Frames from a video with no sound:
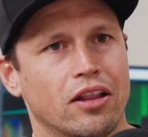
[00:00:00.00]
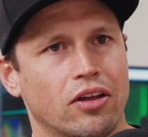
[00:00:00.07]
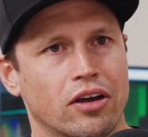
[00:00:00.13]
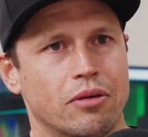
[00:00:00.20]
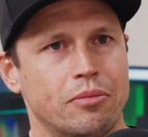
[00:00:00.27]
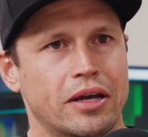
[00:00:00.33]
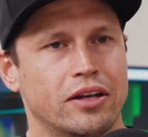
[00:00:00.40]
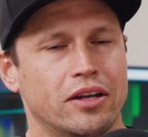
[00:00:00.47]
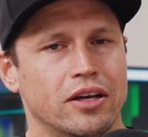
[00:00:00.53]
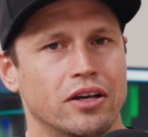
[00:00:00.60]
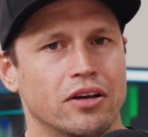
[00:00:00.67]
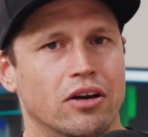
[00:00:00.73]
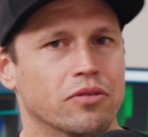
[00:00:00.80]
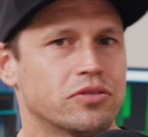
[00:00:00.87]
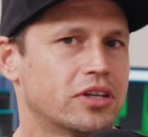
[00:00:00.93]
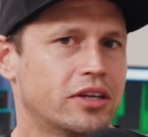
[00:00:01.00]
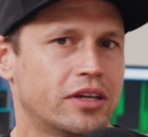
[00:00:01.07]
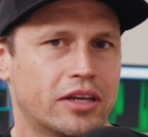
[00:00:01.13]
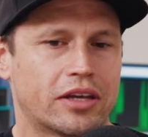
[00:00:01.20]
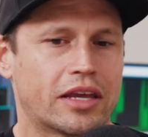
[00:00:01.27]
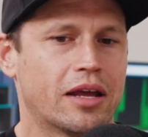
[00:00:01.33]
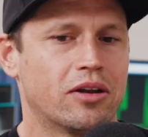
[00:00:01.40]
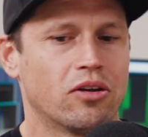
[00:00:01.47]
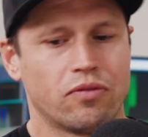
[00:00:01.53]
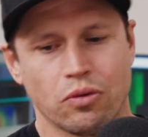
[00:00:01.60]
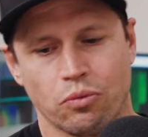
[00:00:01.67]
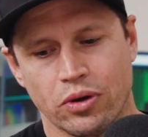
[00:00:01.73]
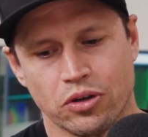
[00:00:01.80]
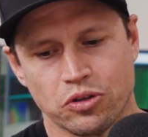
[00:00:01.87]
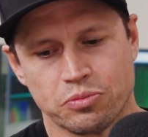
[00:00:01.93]
Like, I mean, obviously getting off the
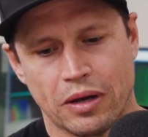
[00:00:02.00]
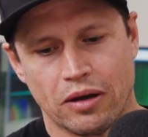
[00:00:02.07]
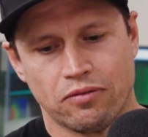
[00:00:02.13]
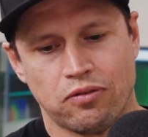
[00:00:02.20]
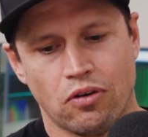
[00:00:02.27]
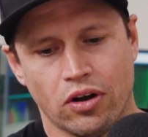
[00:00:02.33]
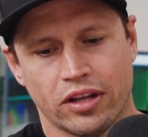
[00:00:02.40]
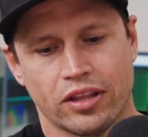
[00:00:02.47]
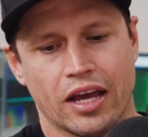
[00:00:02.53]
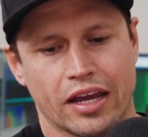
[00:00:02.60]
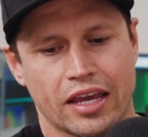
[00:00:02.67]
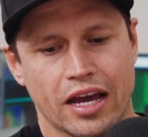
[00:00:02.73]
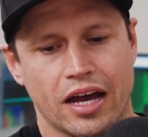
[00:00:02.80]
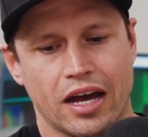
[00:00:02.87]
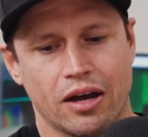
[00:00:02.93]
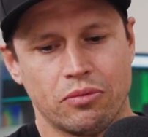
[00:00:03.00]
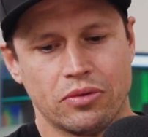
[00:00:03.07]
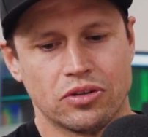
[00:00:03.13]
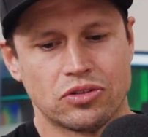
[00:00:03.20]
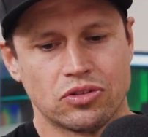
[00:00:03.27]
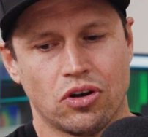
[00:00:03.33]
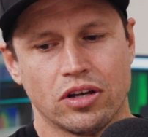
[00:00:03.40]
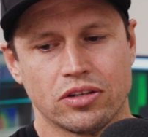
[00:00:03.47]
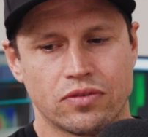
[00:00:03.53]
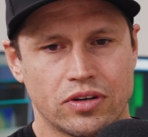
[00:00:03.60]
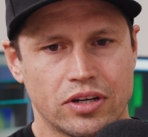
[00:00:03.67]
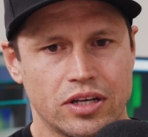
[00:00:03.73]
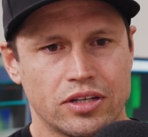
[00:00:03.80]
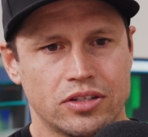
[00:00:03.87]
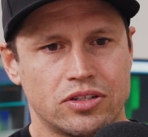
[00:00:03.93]
wheels, but finding that car with the size of
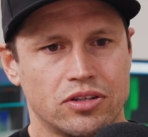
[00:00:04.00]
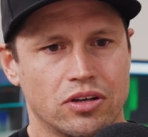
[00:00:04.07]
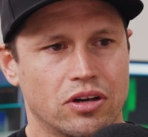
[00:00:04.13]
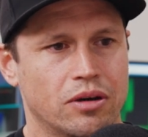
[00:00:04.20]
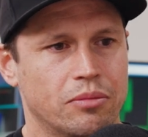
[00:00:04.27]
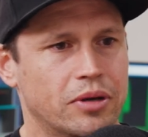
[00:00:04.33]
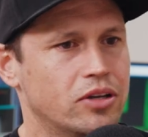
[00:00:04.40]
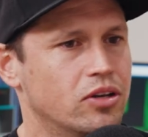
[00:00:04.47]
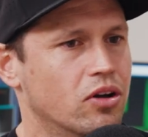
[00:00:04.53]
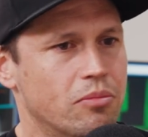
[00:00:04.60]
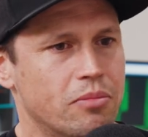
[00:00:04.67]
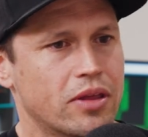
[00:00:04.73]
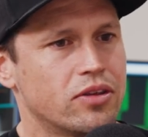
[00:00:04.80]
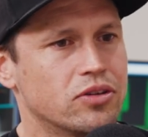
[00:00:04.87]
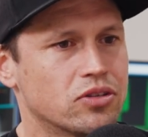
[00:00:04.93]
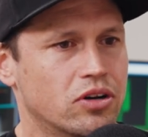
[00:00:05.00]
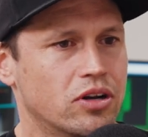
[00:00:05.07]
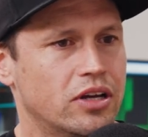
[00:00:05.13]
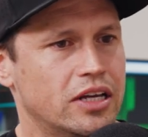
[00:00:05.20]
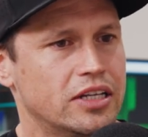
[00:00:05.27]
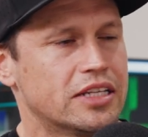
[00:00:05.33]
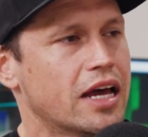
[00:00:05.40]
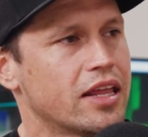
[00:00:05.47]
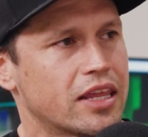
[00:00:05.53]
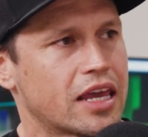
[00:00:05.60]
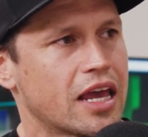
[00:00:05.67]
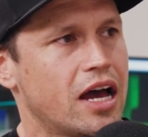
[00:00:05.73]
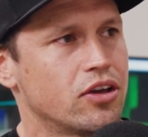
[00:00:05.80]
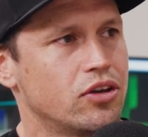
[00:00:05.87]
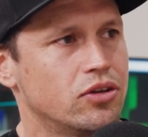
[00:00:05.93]
it is, I mean, you got methods on it. Is that the
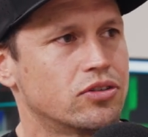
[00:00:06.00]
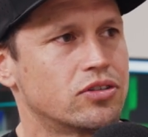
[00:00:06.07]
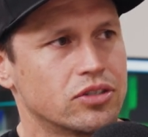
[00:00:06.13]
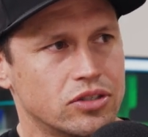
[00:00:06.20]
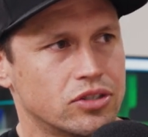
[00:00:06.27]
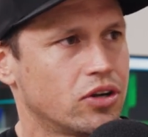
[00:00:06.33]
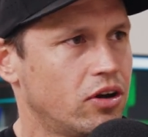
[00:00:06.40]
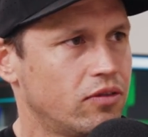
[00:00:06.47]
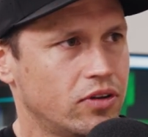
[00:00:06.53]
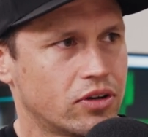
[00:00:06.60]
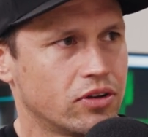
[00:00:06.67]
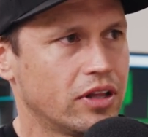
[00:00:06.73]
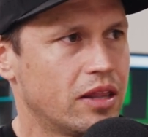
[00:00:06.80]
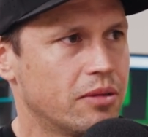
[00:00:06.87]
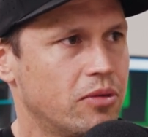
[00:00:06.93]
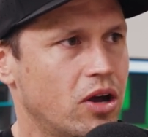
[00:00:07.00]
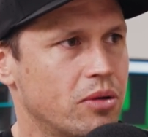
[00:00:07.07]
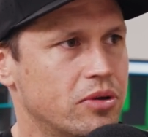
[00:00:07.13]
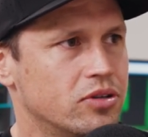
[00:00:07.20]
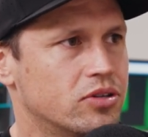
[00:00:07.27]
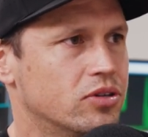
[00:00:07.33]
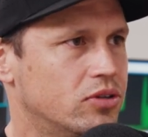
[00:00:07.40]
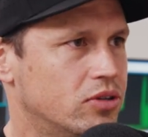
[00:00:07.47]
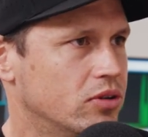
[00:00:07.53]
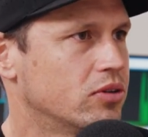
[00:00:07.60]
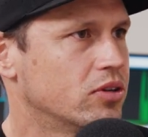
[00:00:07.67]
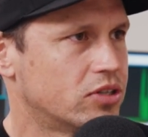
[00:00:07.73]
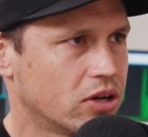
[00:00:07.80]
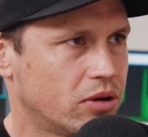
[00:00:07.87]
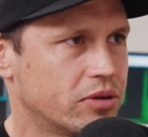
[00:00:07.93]
car you use as a tow vehicle at the moment to do
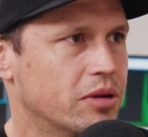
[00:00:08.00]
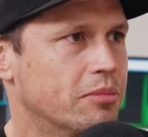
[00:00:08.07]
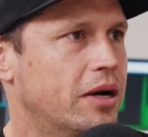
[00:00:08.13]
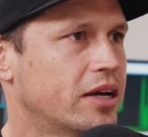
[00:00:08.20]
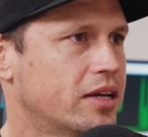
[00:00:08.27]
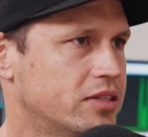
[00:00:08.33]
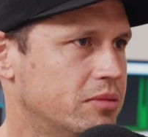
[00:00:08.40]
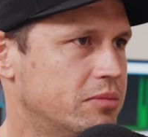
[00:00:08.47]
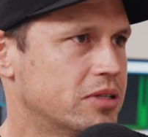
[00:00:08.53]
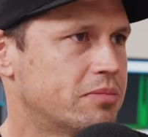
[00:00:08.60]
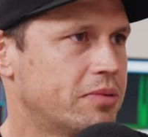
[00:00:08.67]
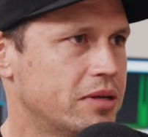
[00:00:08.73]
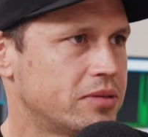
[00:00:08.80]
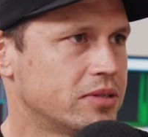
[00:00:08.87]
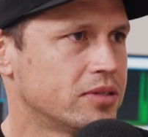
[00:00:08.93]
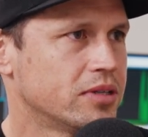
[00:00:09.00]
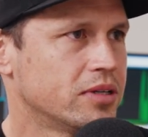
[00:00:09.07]
your towing your buggies and bits and pieces?